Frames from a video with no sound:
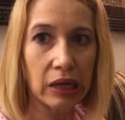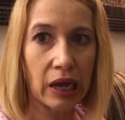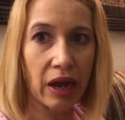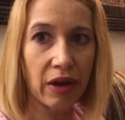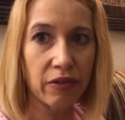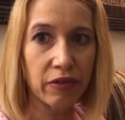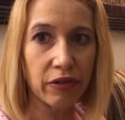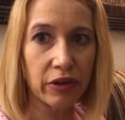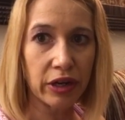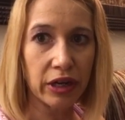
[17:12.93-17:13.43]

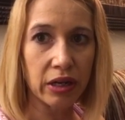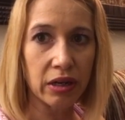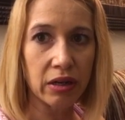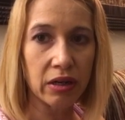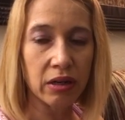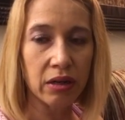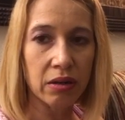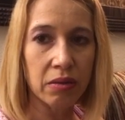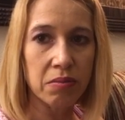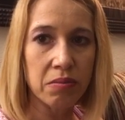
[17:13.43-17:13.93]
African
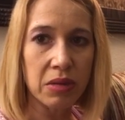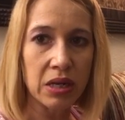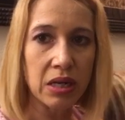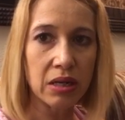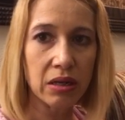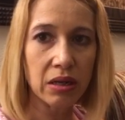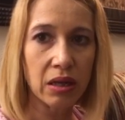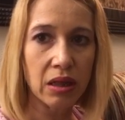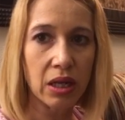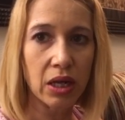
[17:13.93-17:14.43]

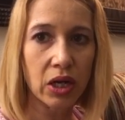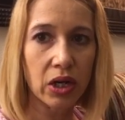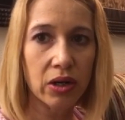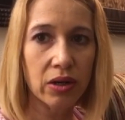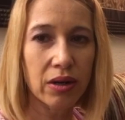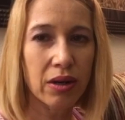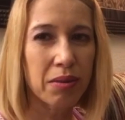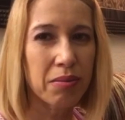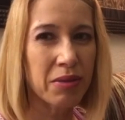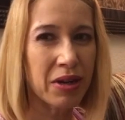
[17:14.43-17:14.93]
meat in
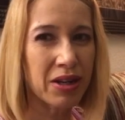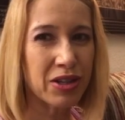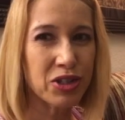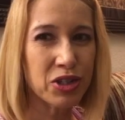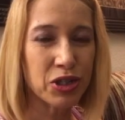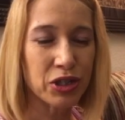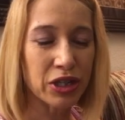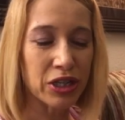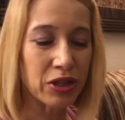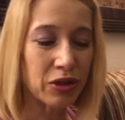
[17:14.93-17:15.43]
there. Not
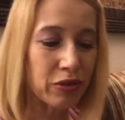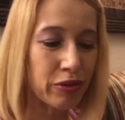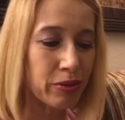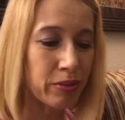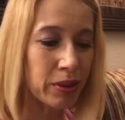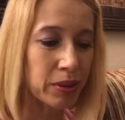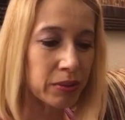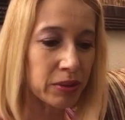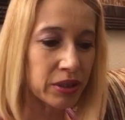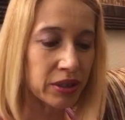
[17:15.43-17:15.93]
sure, I don't
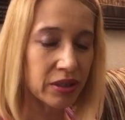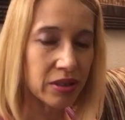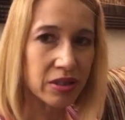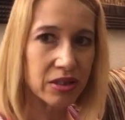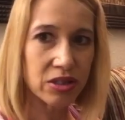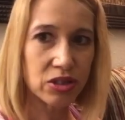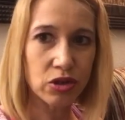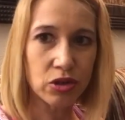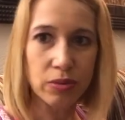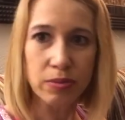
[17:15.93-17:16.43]
remember the
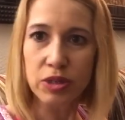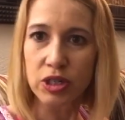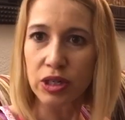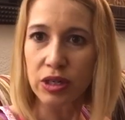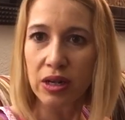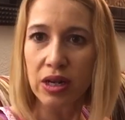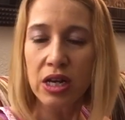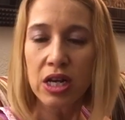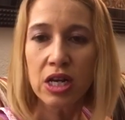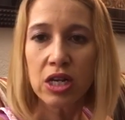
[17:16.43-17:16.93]

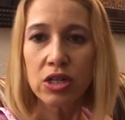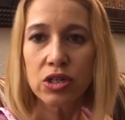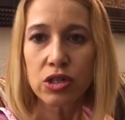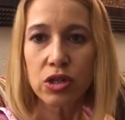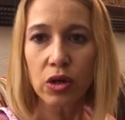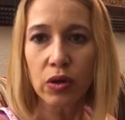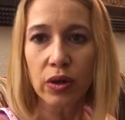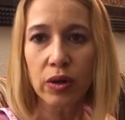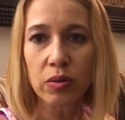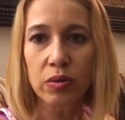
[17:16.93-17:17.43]
description.
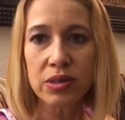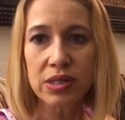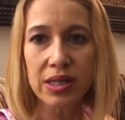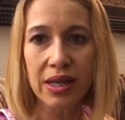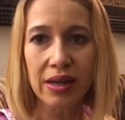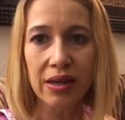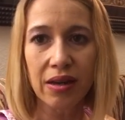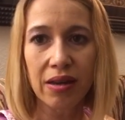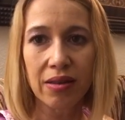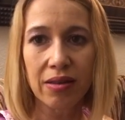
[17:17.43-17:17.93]
So it was
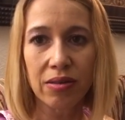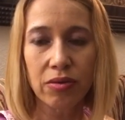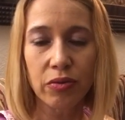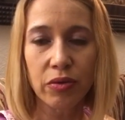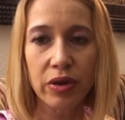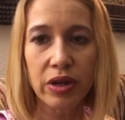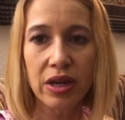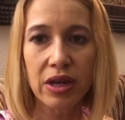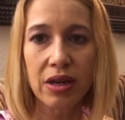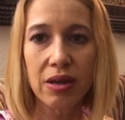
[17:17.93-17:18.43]
like a
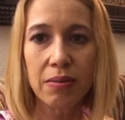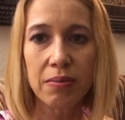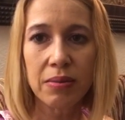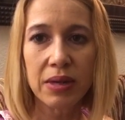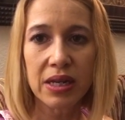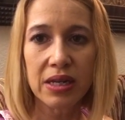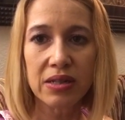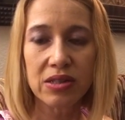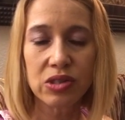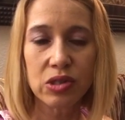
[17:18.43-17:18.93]
3
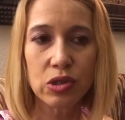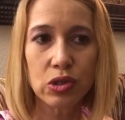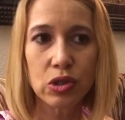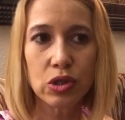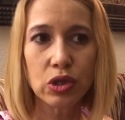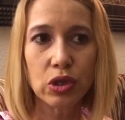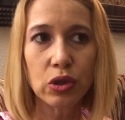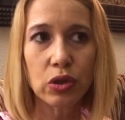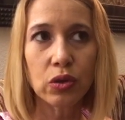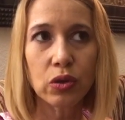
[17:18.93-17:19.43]
meat
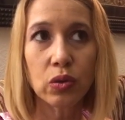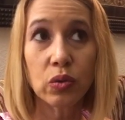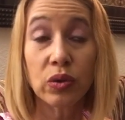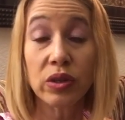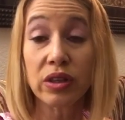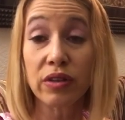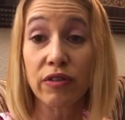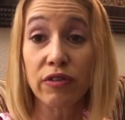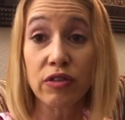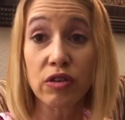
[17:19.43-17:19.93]
stew
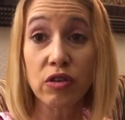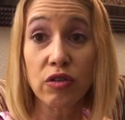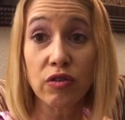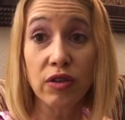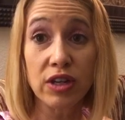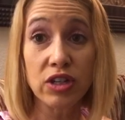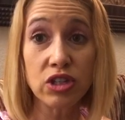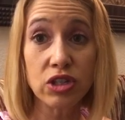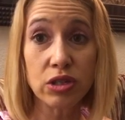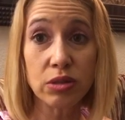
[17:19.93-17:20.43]
with a few
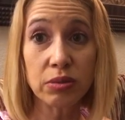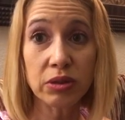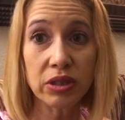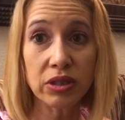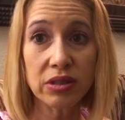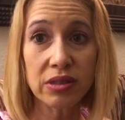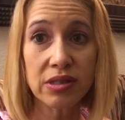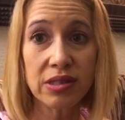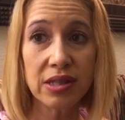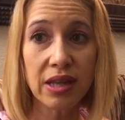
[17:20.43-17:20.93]

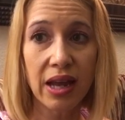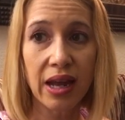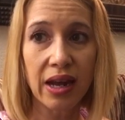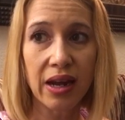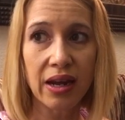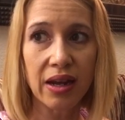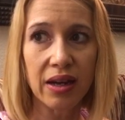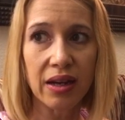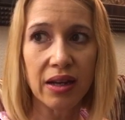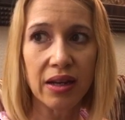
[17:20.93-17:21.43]
vegetables
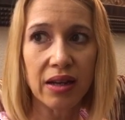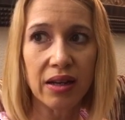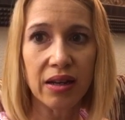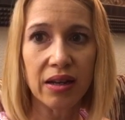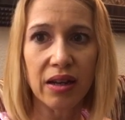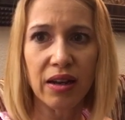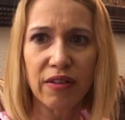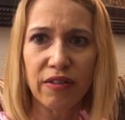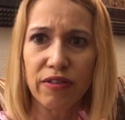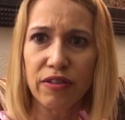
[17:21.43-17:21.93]

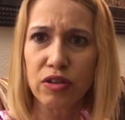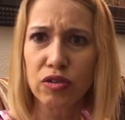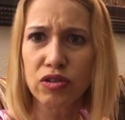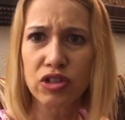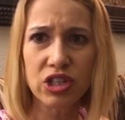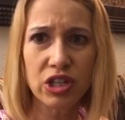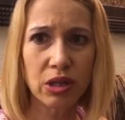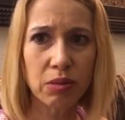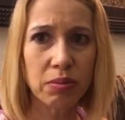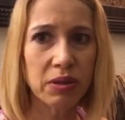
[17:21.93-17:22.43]
and a few
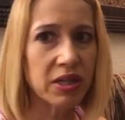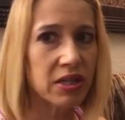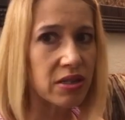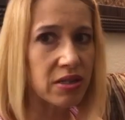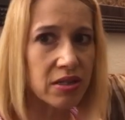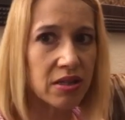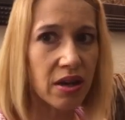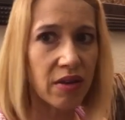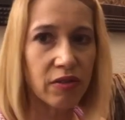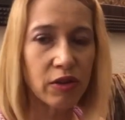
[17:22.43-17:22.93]

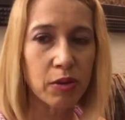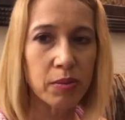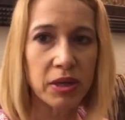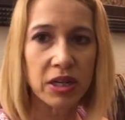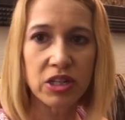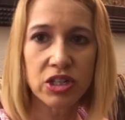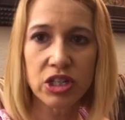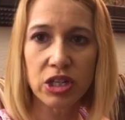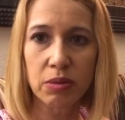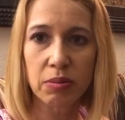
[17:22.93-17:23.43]
chickpeas, not very
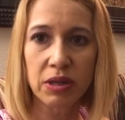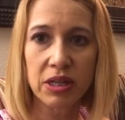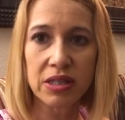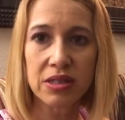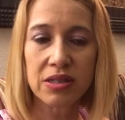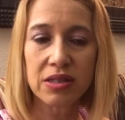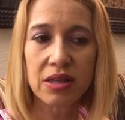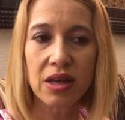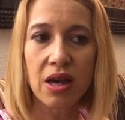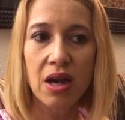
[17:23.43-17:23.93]
many
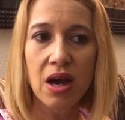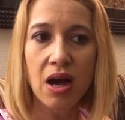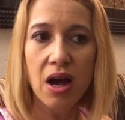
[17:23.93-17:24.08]
chickpeas.